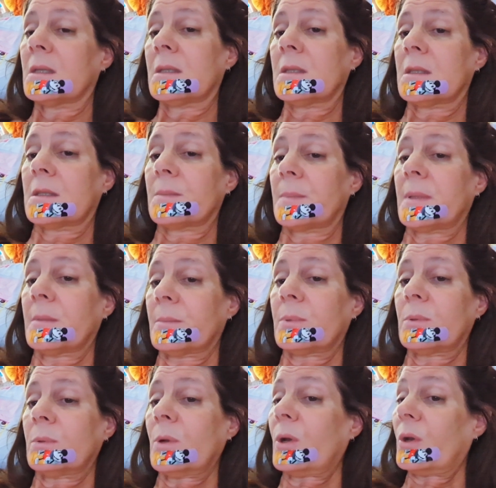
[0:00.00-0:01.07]
And this
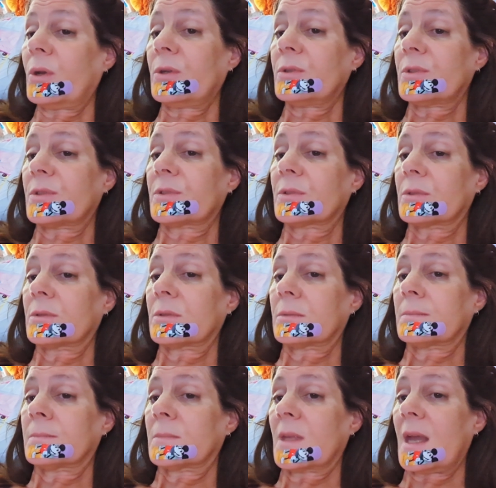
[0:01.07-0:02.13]
pimple hurts.
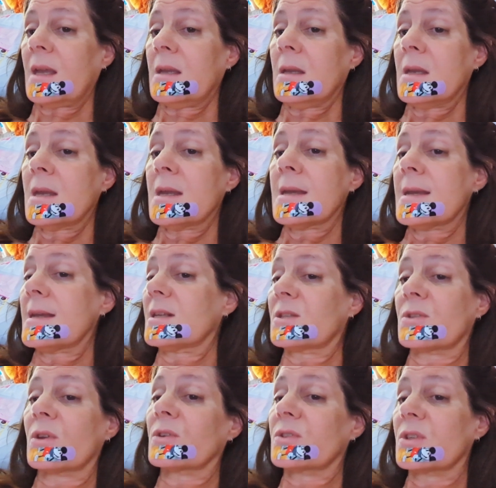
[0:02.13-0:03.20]
Okay, it's
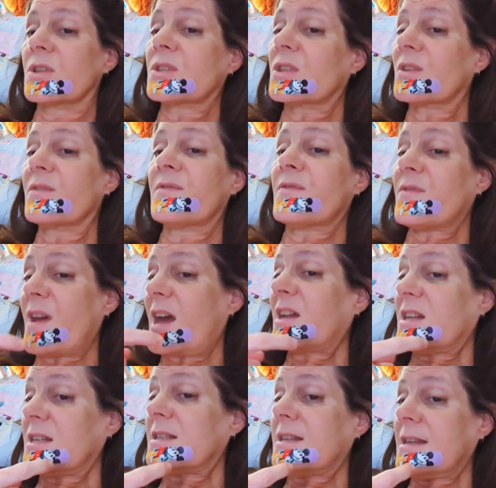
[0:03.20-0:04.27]
not just a
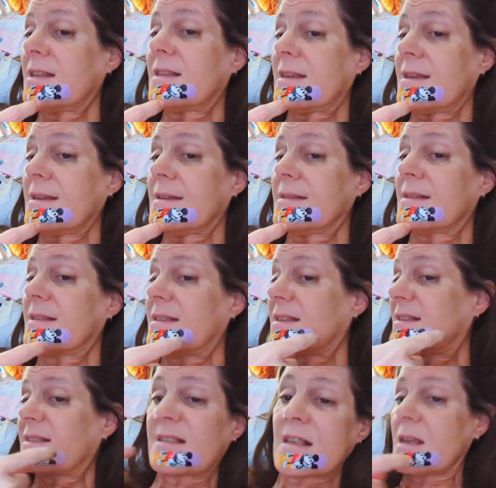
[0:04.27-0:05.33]
vanity thing that
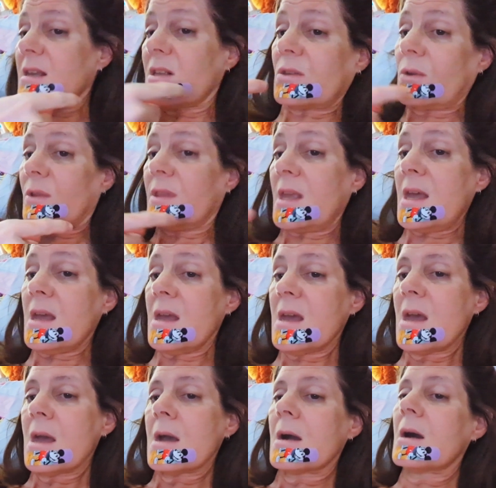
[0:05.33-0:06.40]
this thing is on there.
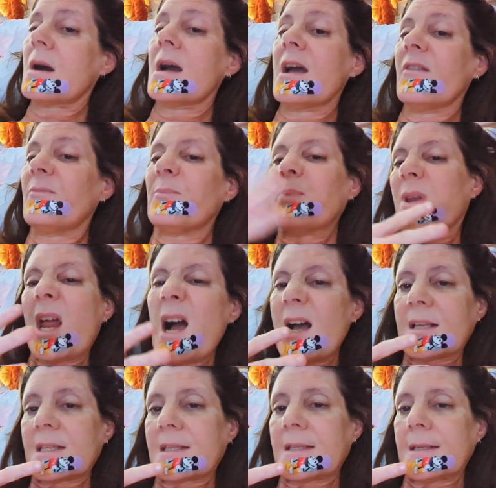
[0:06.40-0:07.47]
I have
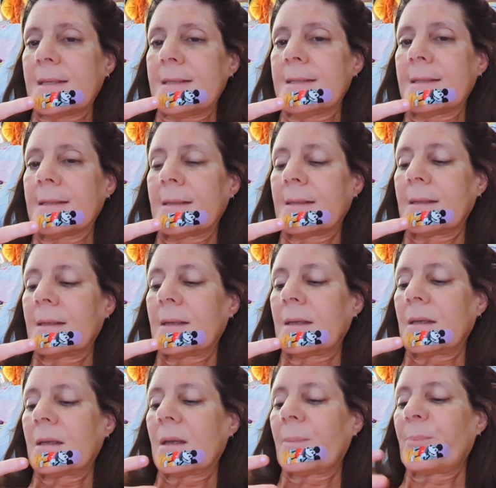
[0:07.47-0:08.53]
plastered
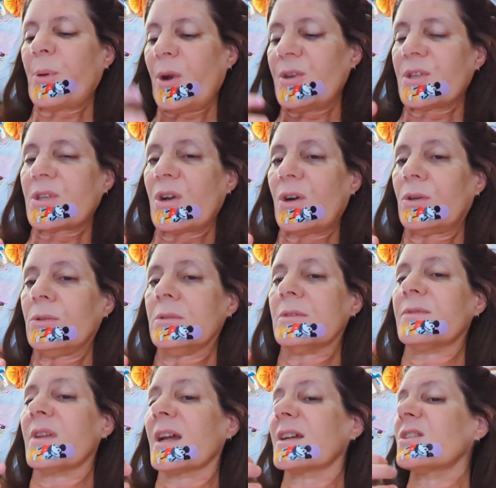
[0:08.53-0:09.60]
a protocol
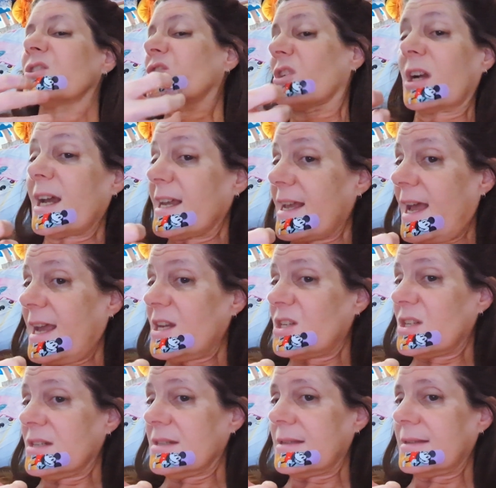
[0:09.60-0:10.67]
of like a drying
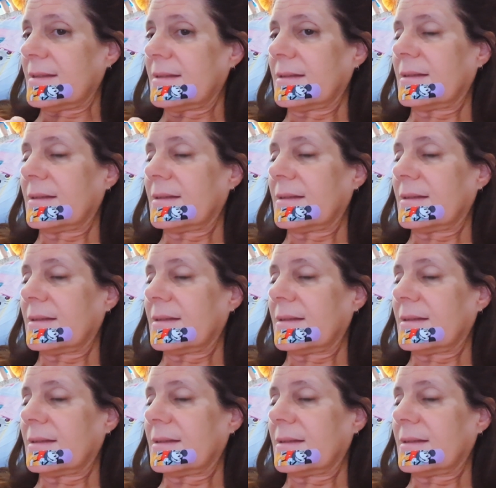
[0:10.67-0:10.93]
agent